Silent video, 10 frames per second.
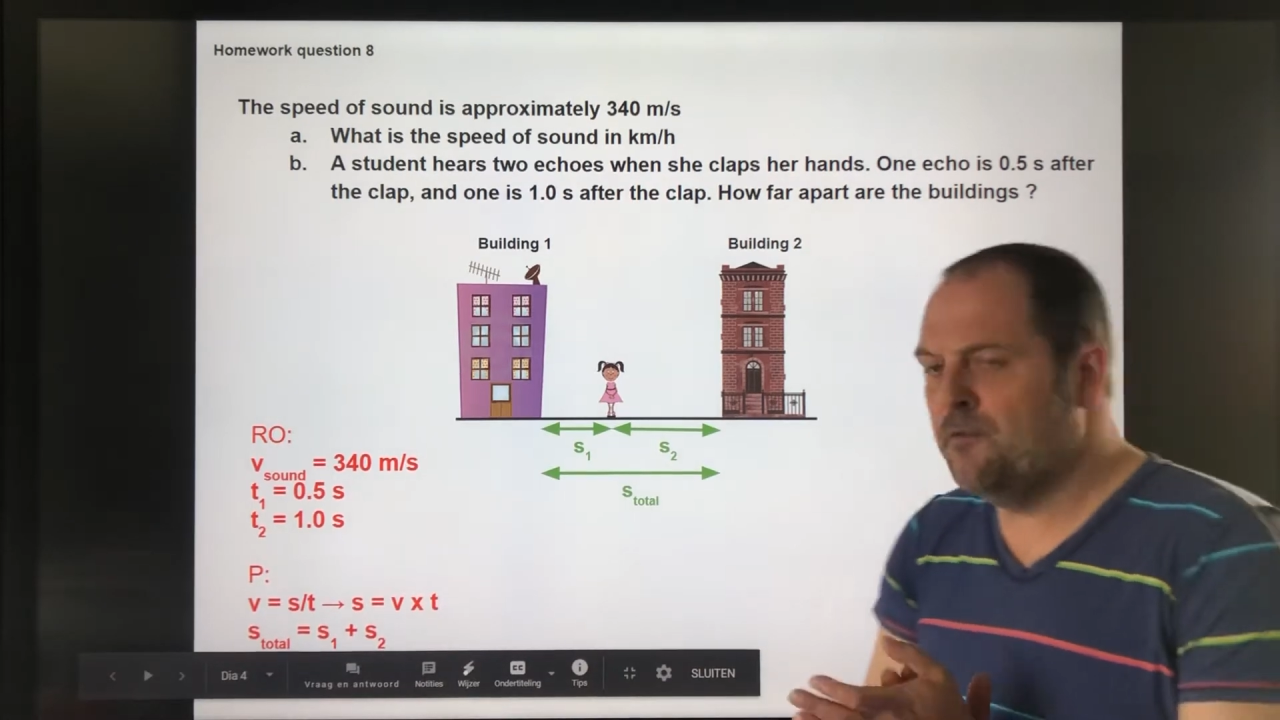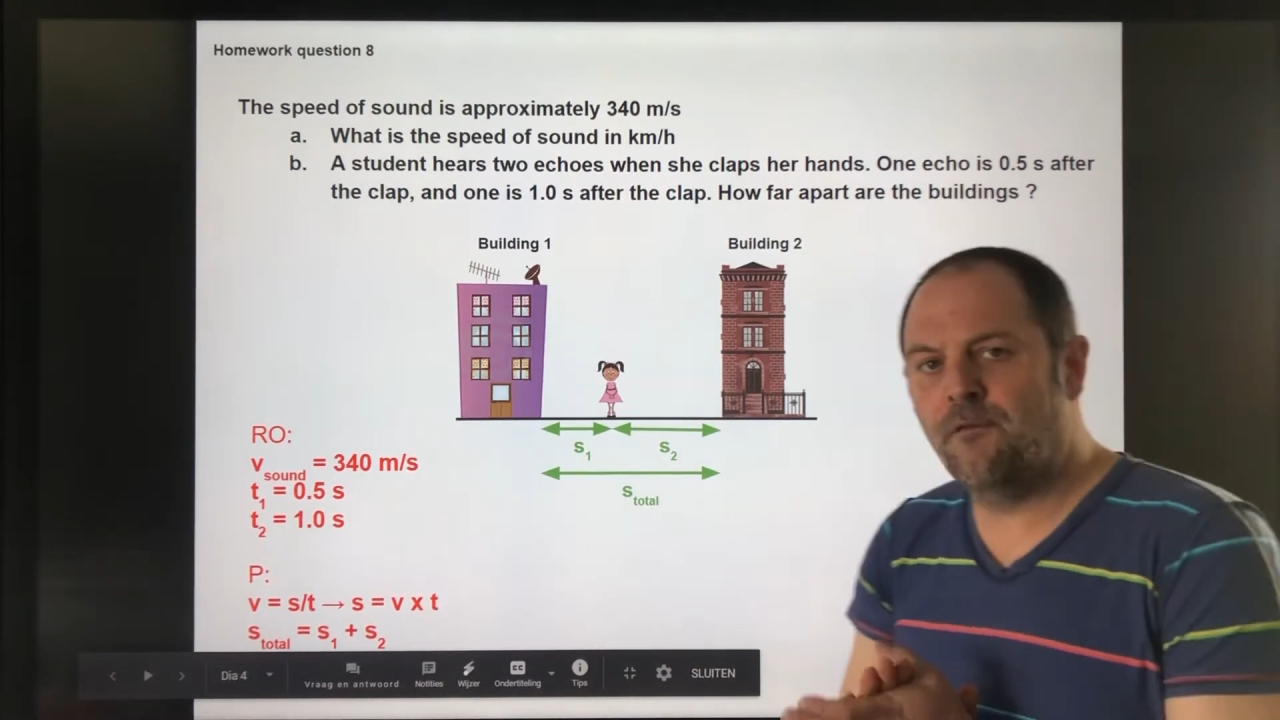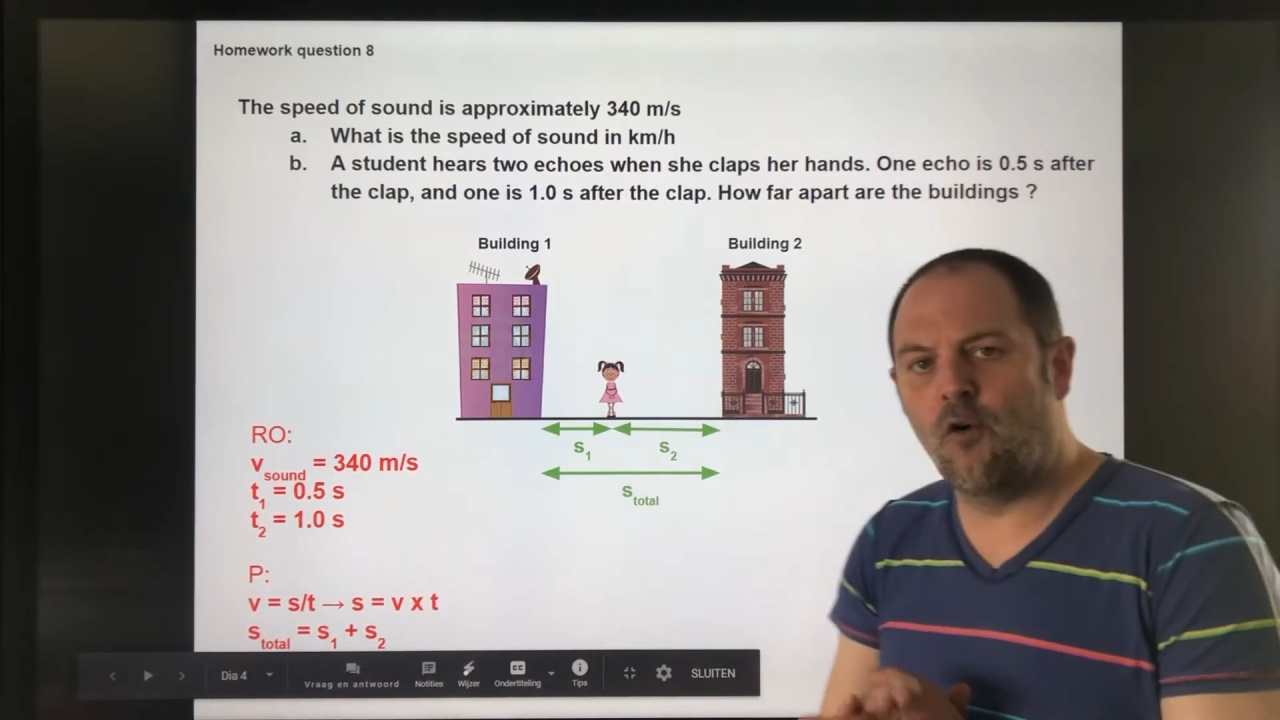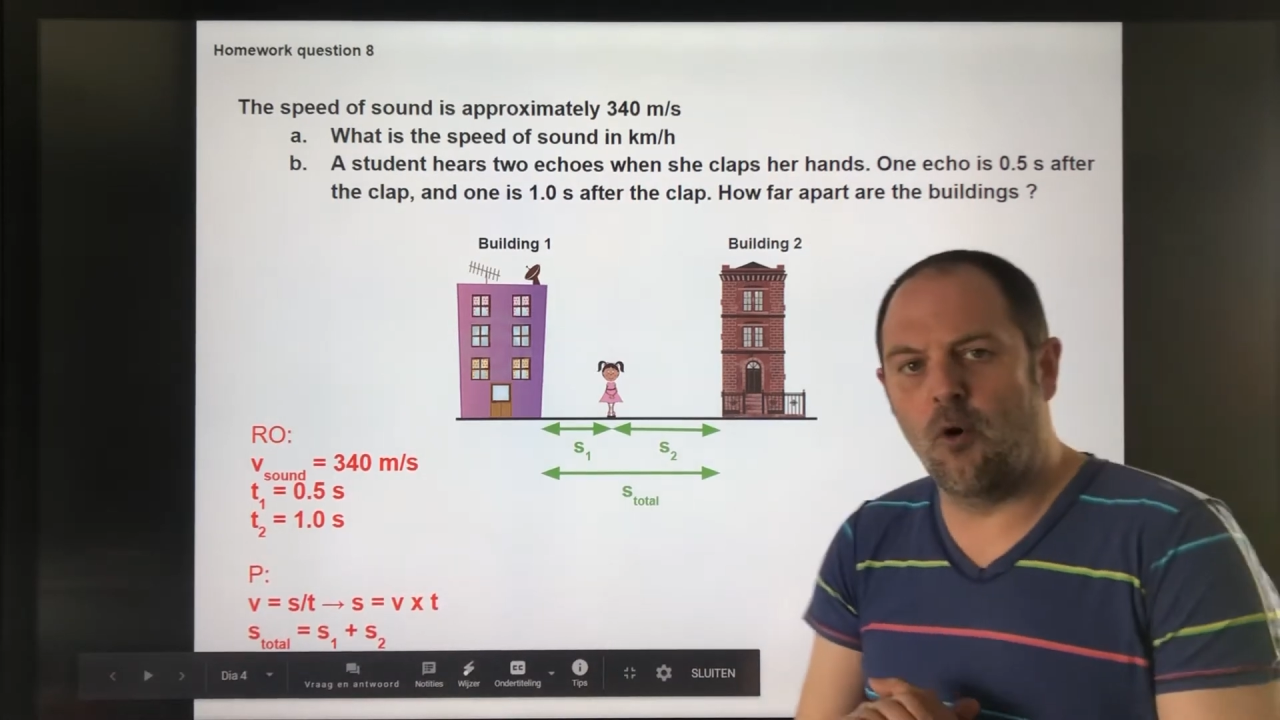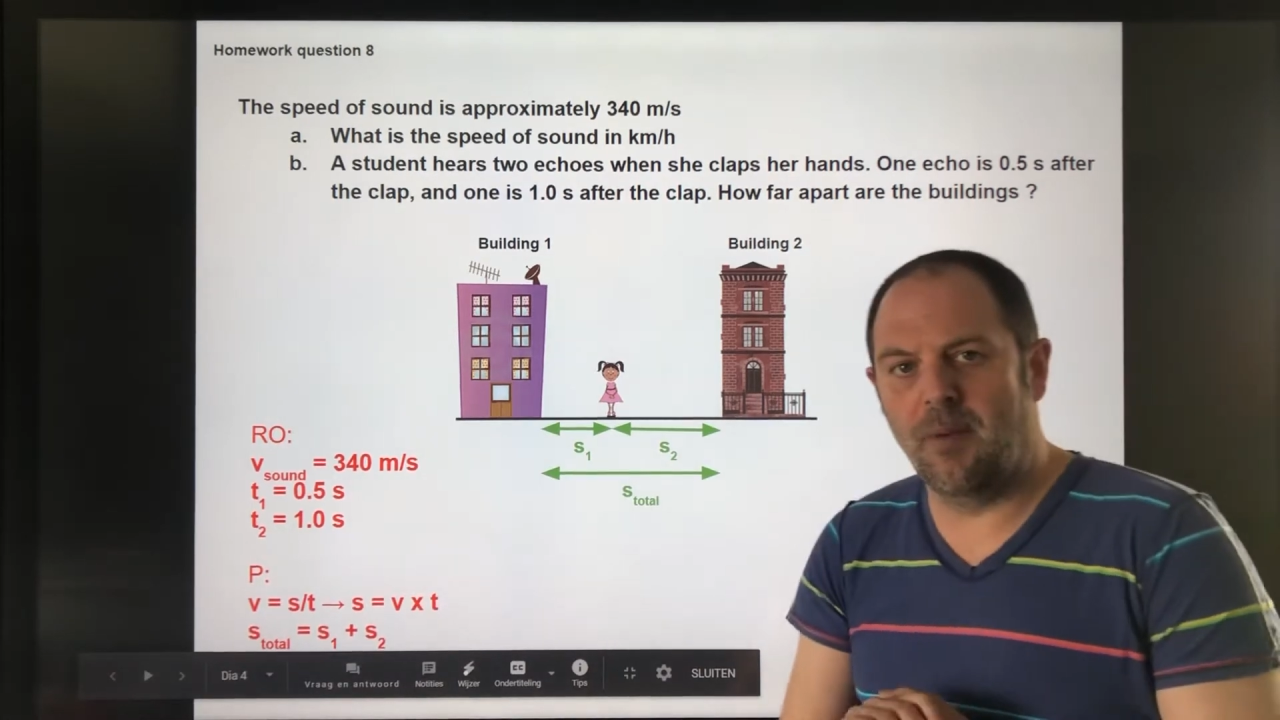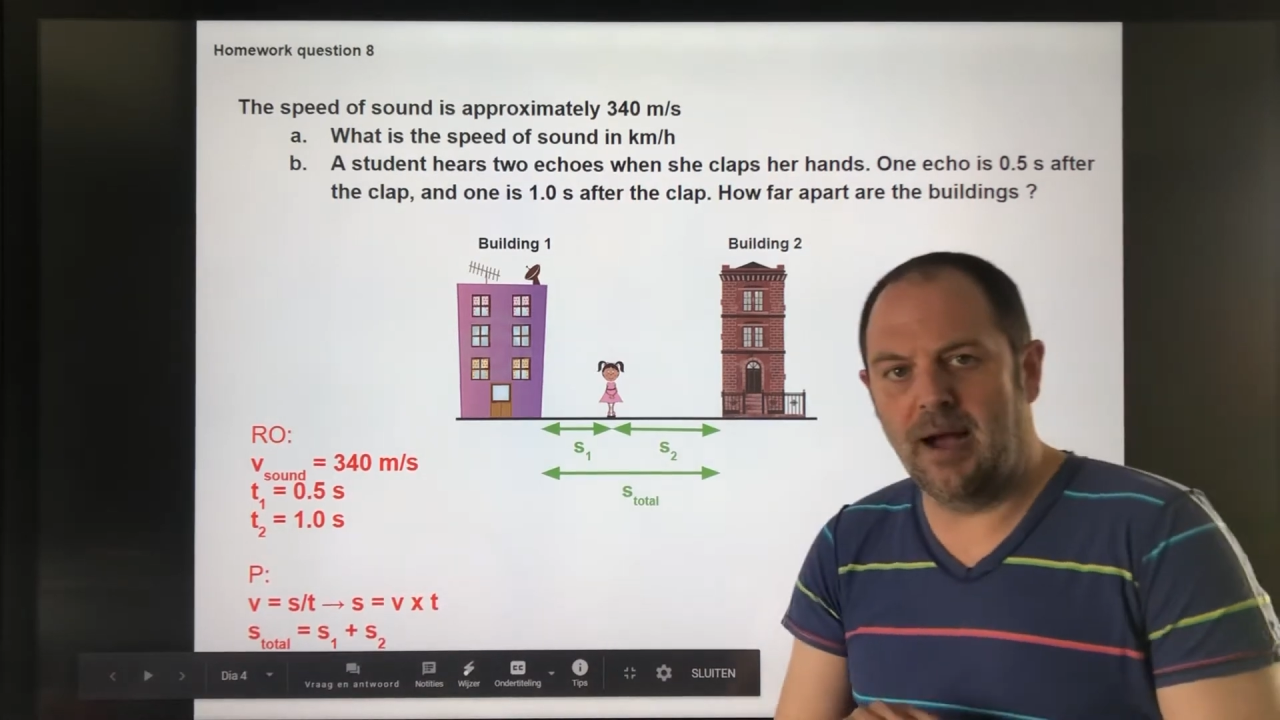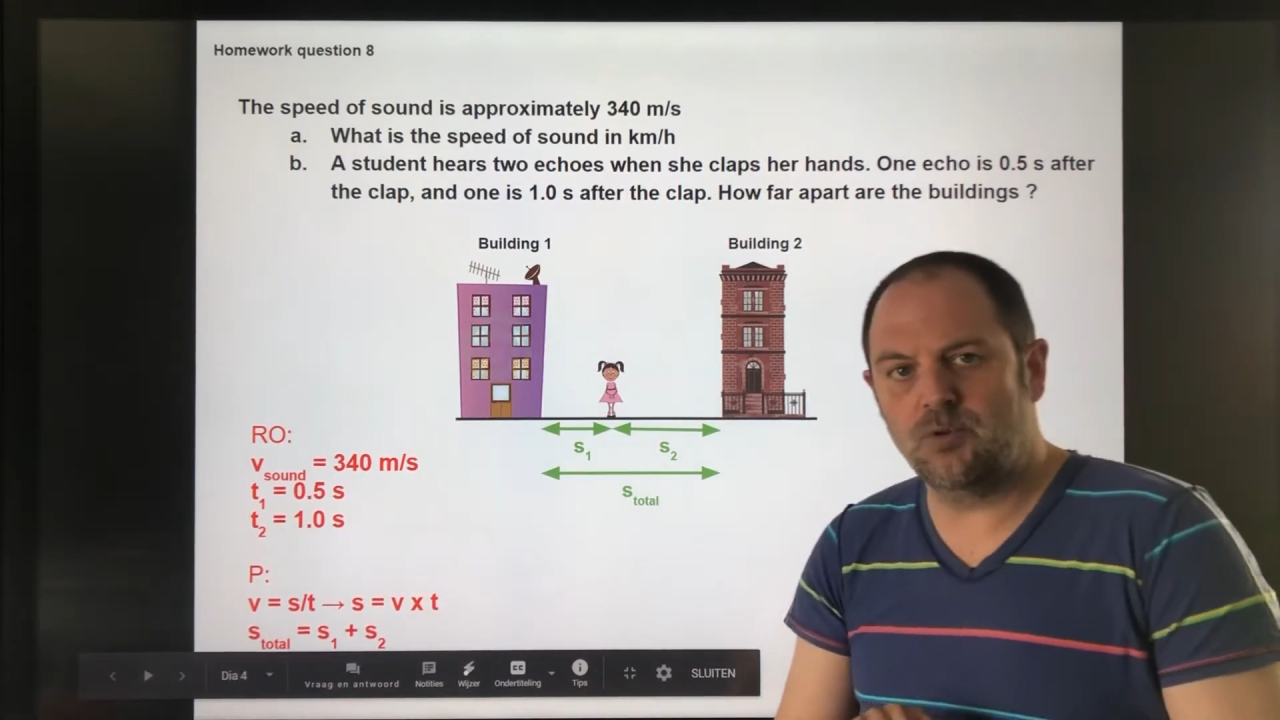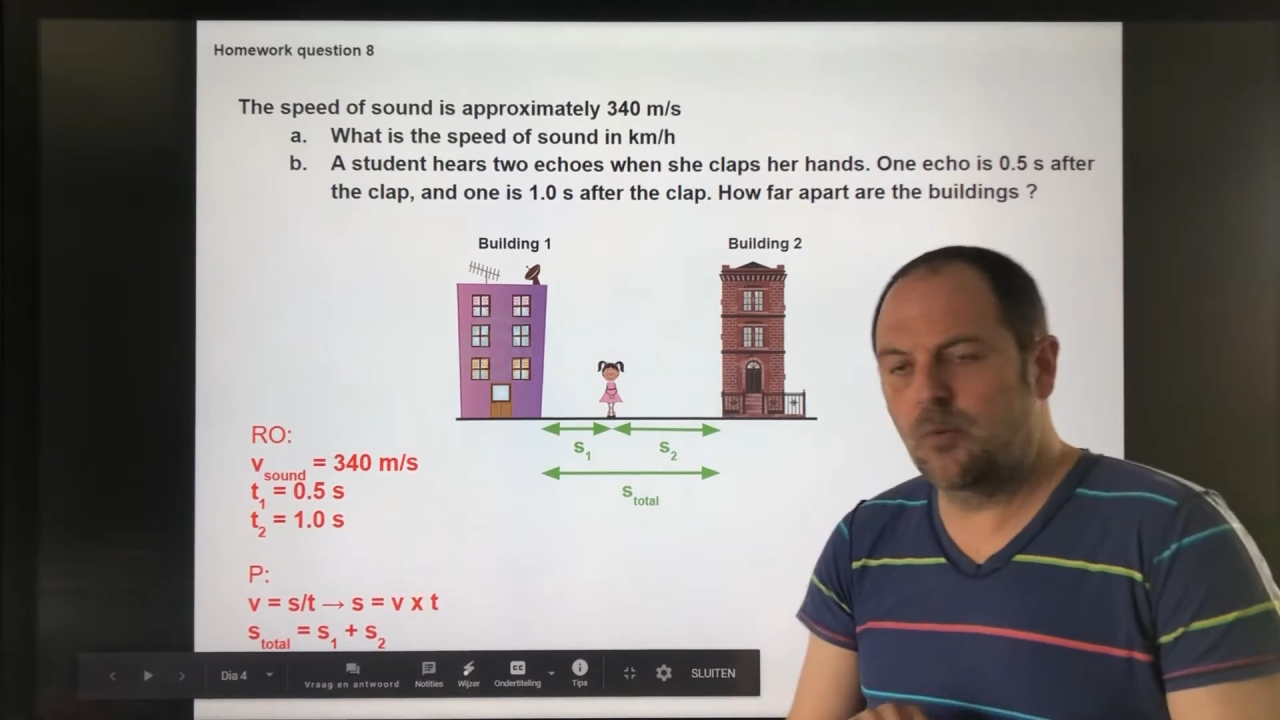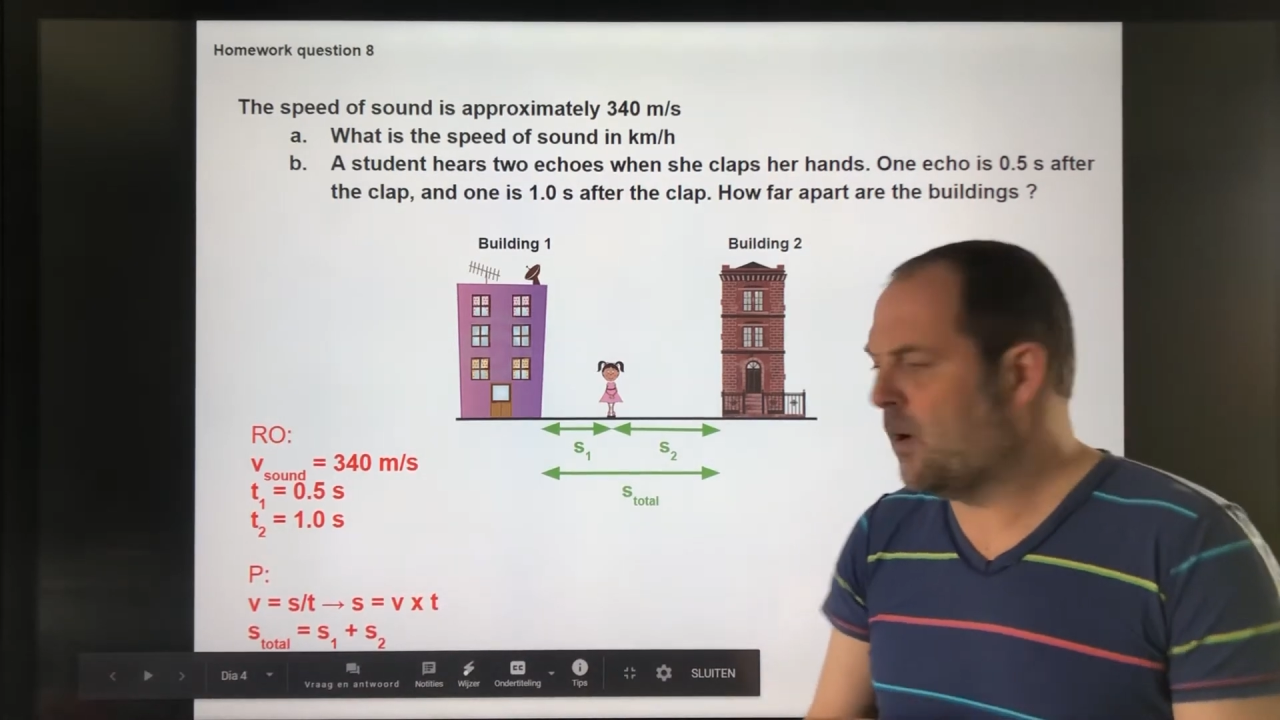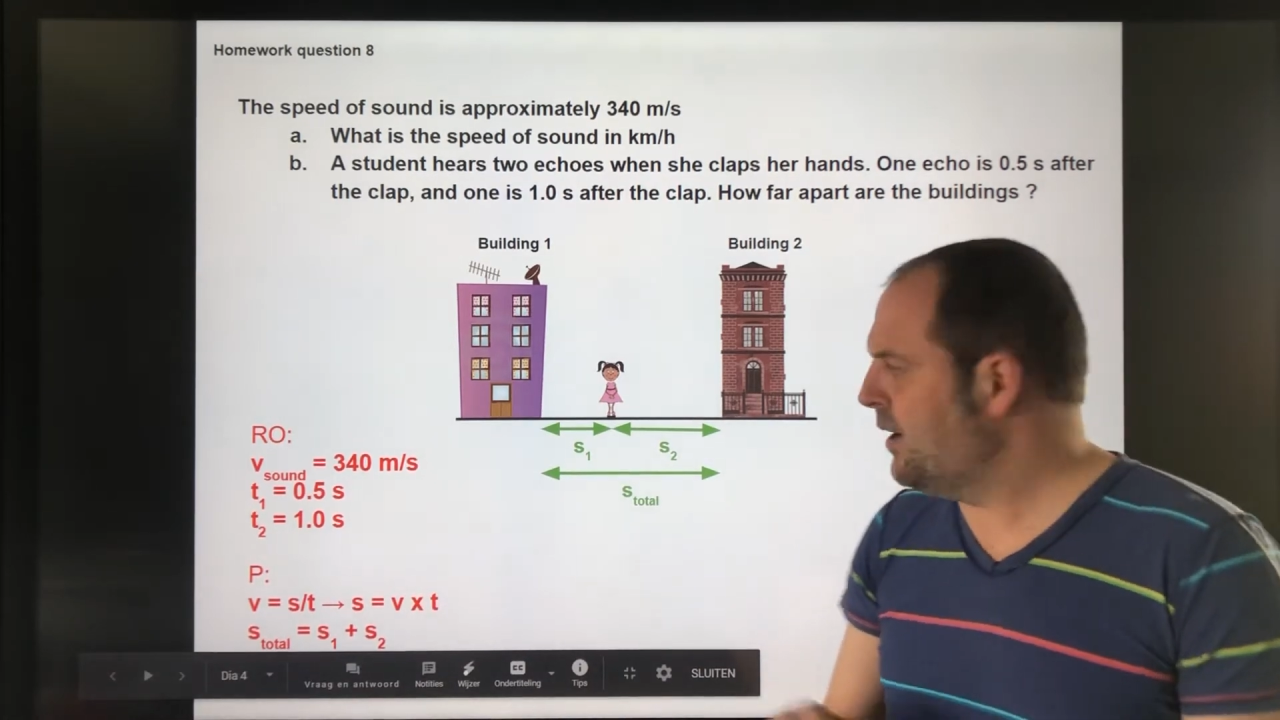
formulas. We want to